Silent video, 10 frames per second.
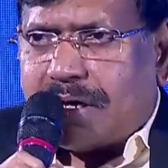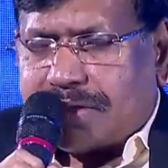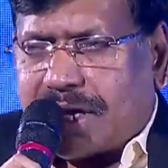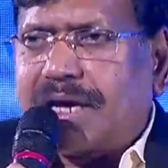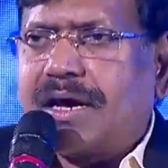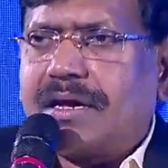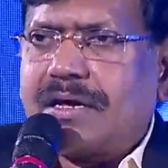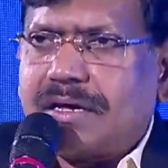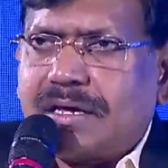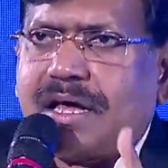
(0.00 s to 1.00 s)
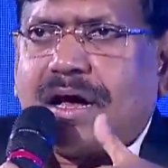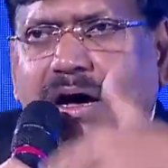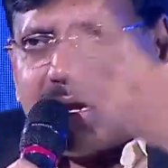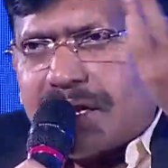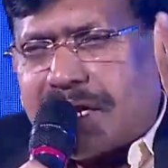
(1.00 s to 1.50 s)
Telangana or
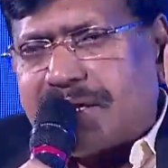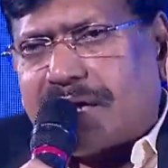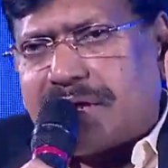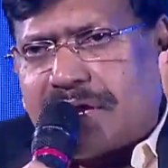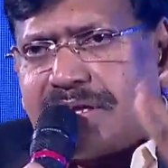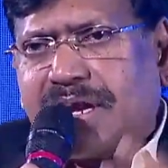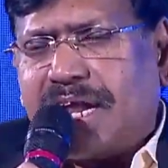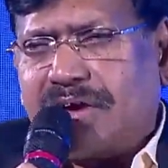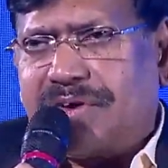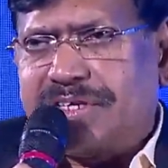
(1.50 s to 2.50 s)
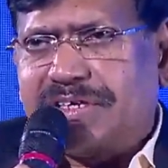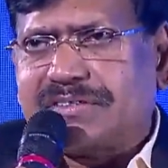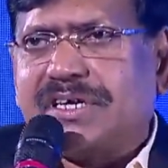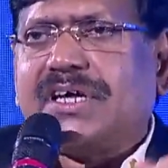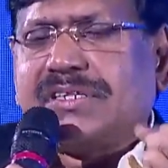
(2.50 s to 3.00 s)
other regional languages,
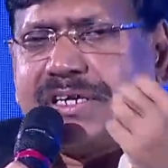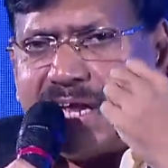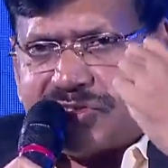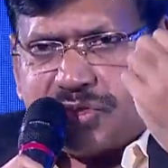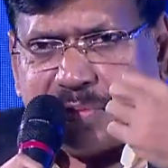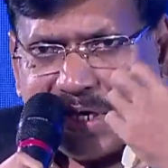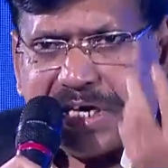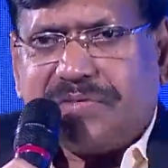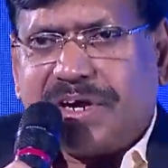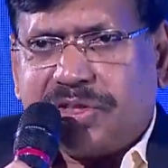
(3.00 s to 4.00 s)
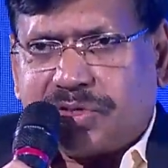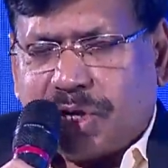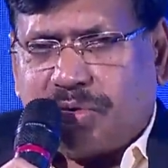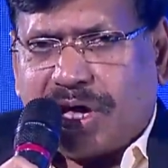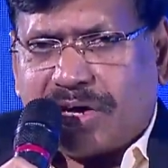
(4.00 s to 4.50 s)
the direction being given in
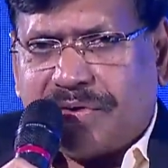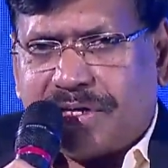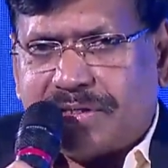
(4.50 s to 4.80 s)
Telugu language.